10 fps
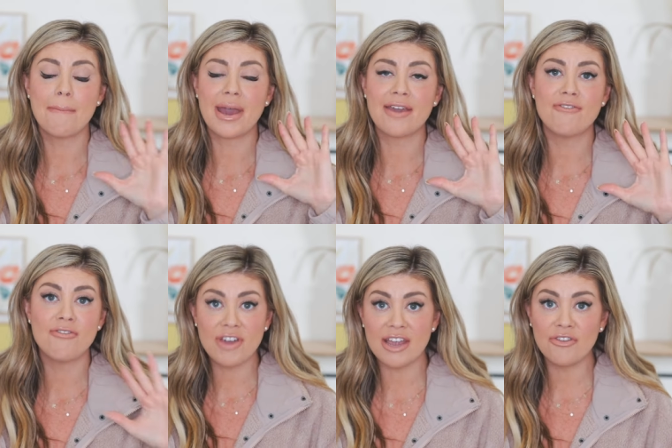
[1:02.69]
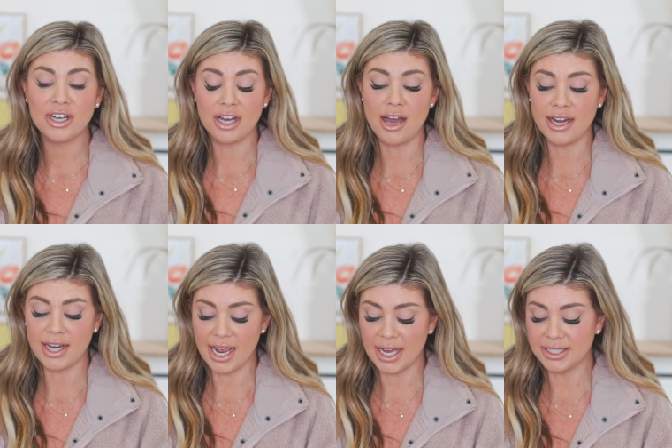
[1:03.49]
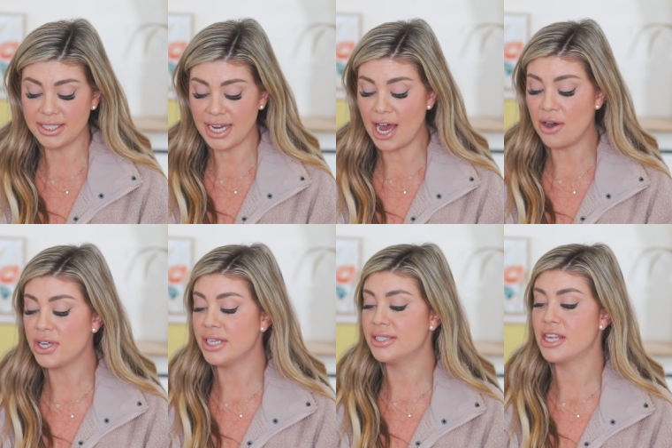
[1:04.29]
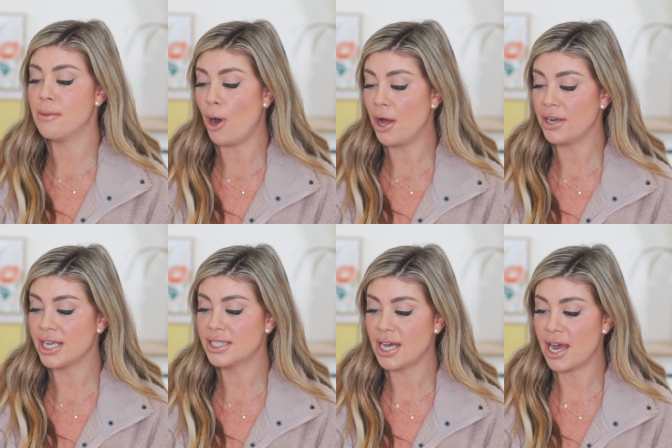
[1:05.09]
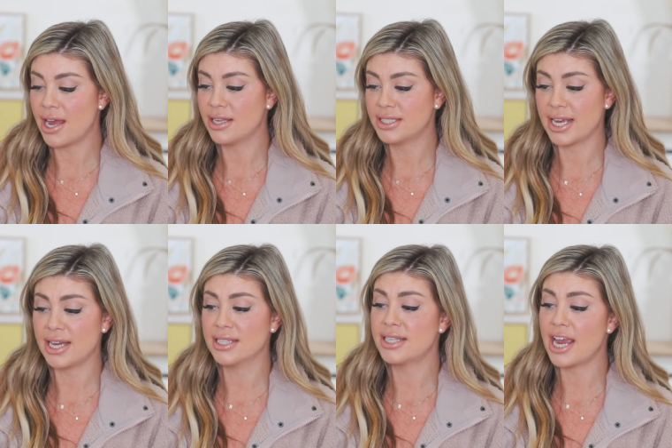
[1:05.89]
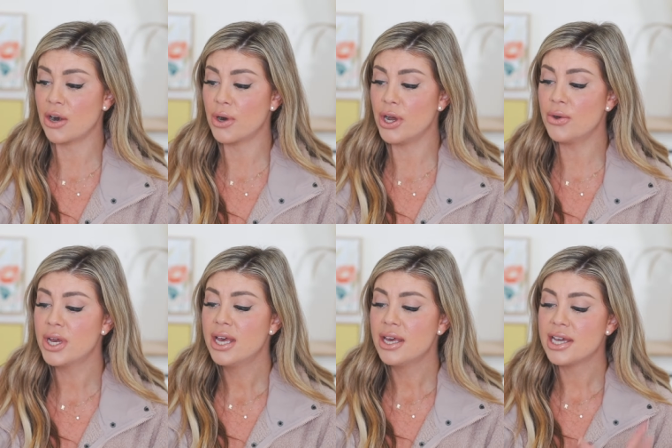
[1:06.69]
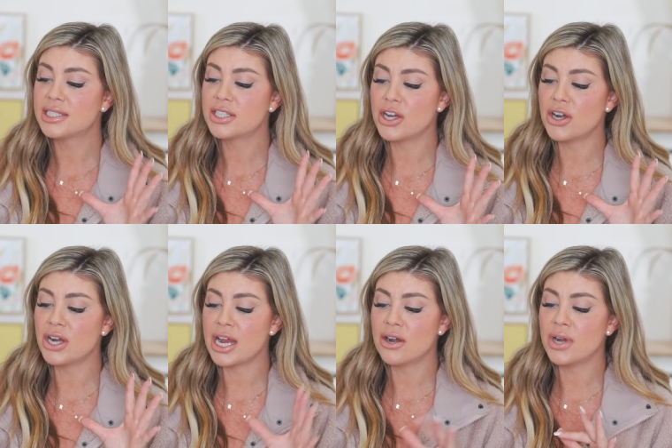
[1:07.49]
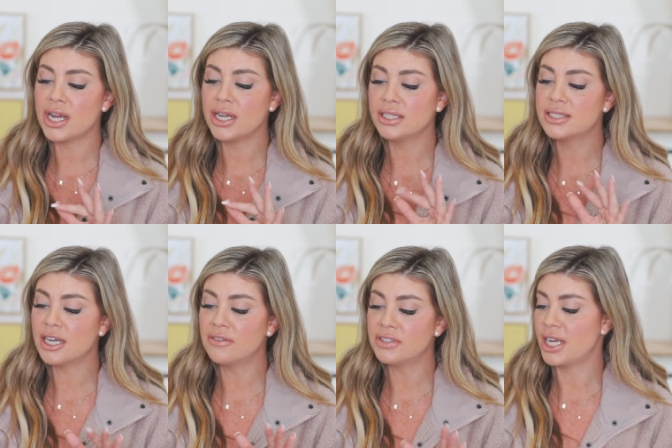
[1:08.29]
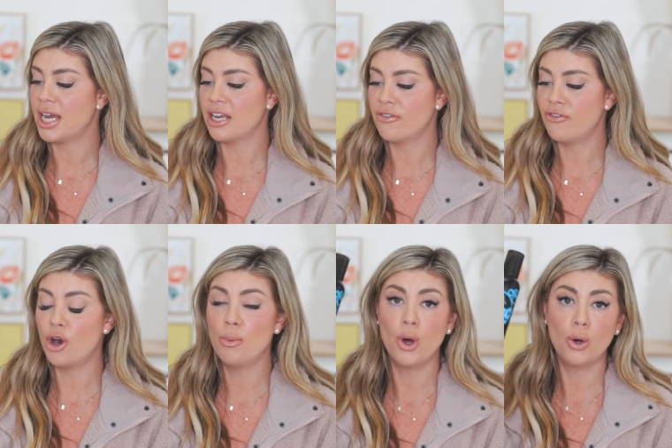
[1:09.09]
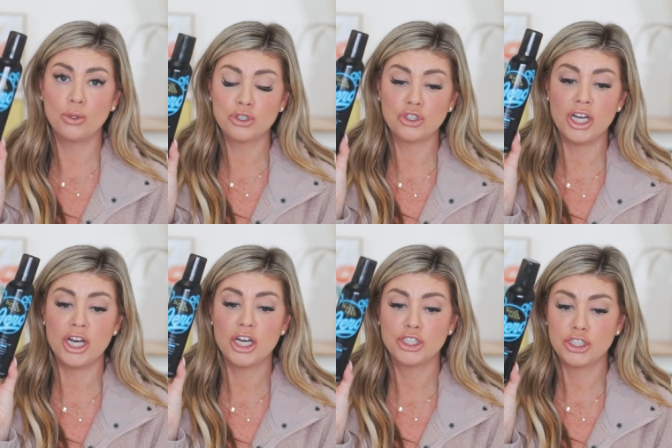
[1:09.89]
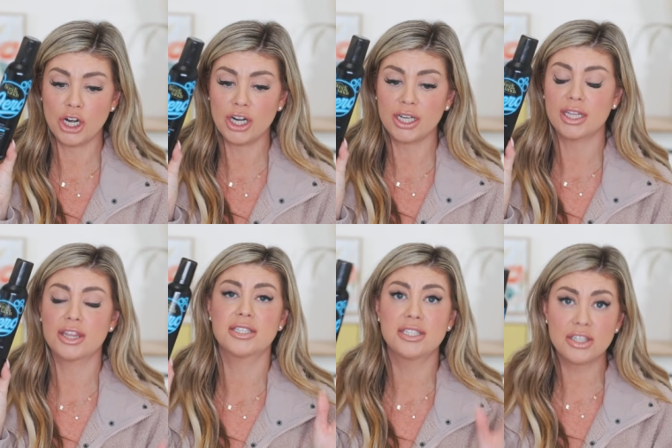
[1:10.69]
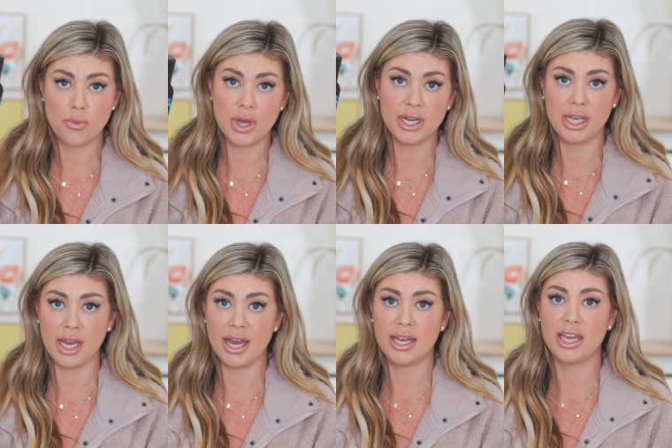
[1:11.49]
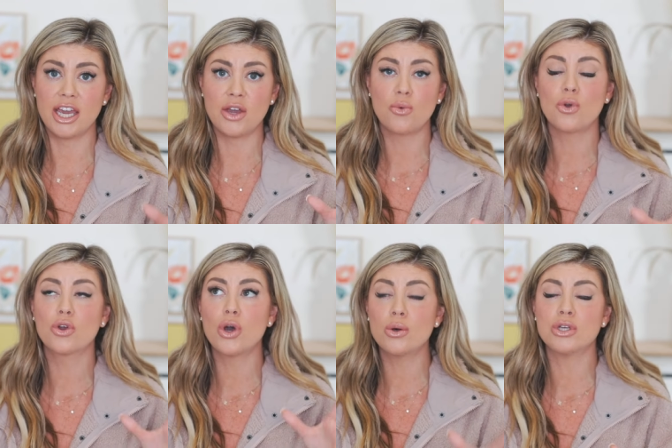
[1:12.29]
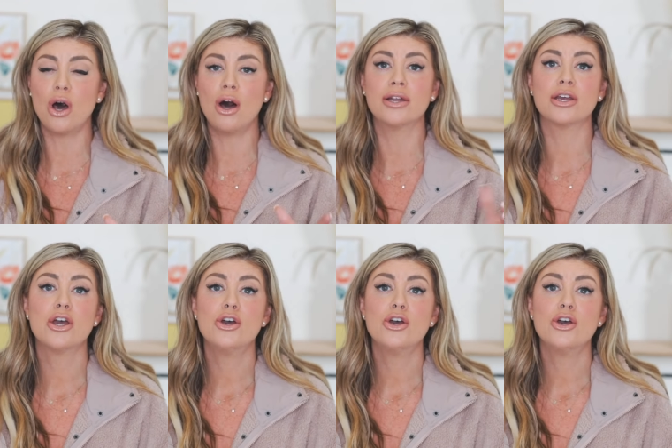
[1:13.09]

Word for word: my favorite kind, hands down, is the Bondi Sands Aero. It's their aerated self-tanning foam, ultra dark. This is the one to get. It goes on